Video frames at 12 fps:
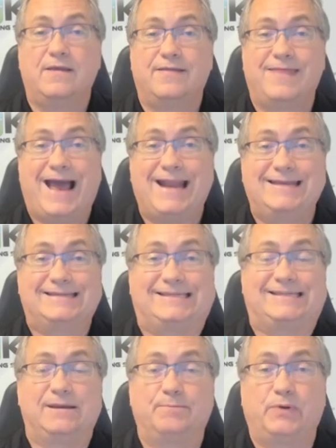That is
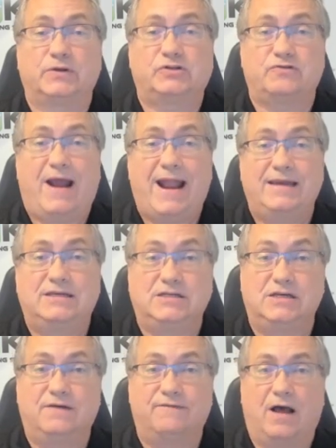simple
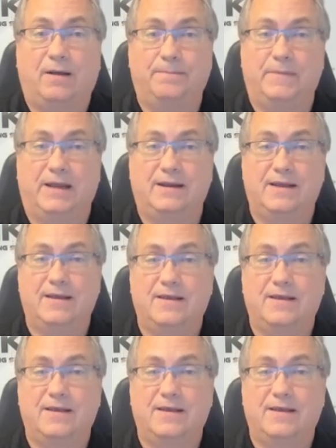strategy development.